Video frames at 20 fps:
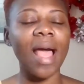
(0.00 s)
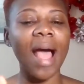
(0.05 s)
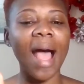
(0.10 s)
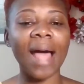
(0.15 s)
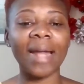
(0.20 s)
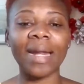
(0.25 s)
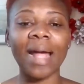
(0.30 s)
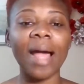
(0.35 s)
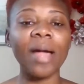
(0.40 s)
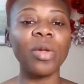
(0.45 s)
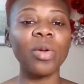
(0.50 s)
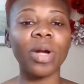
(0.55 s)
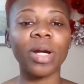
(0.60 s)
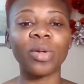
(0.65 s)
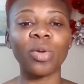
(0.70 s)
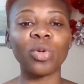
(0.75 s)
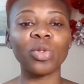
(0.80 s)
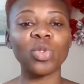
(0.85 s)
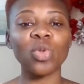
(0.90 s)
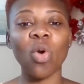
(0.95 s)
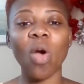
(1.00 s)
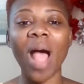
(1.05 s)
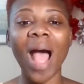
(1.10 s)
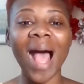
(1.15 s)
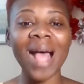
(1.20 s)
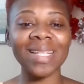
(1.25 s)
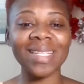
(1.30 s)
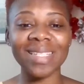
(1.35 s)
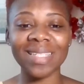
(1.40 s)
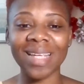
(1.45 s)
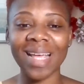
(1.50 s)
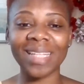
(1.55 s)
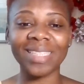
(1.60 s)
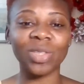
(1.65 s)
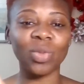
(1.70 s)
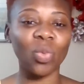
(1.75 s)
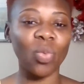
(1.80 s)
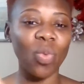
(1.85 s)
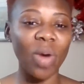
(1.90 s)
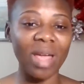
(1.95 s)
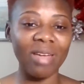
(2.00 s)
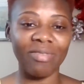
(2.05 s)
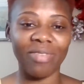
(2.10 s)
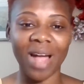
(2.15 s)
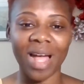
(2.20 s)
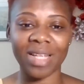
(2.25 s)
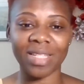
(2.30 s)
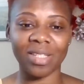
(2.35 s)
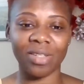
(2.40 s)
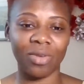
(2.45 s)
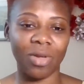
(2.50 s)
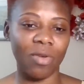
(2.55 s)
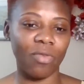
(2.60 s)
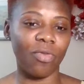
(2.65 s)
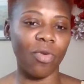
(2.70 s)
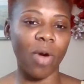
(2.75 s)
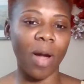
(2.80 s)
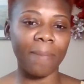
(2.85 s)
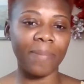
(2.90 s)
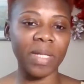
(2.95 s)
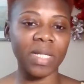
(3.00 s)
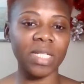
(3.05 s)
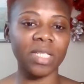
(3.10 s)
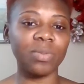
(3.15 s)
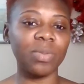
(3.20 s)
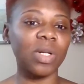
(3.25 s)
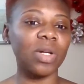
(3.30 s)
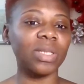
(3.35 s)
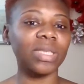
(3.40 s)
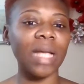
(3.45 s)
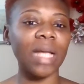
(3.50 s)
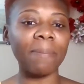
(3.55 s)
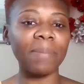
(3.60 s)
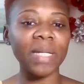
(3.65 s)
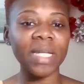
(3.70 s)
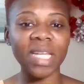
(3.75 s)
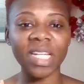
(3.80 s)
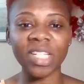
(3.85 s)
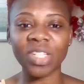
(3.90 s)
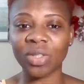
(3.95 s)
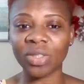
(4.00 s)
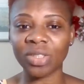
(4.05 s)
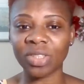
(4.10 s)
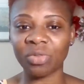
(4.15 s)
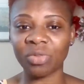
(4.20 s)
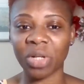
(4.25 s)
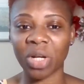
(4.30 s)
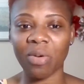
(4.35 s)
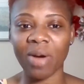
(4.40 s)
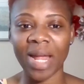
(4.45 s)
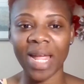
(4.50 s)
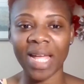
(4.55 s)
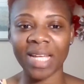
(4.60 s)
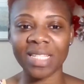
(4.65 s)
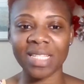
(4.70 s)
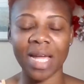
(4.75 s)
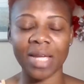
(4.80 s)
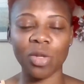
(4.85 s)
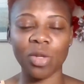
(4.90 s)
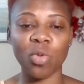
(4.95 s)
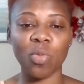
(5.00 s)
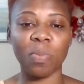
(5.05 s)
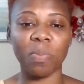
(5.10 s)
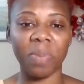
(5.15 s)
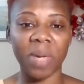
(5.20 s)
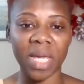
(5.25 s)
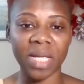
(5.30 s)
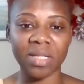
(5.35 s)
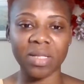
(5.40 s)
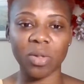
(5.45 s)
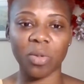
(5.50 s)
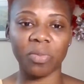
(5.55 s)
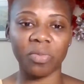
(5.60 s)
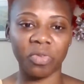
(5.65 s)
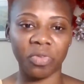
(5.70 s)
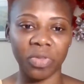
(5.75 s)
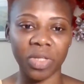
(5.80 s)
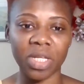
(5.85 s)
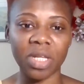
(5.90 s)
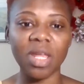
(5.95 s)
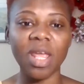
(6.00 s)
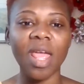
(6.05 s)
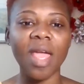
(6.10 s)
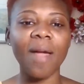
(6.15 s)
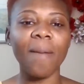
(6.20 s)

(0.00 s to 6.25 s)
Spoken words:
and how you can also access waivers for application, because application requires that you pay some fee.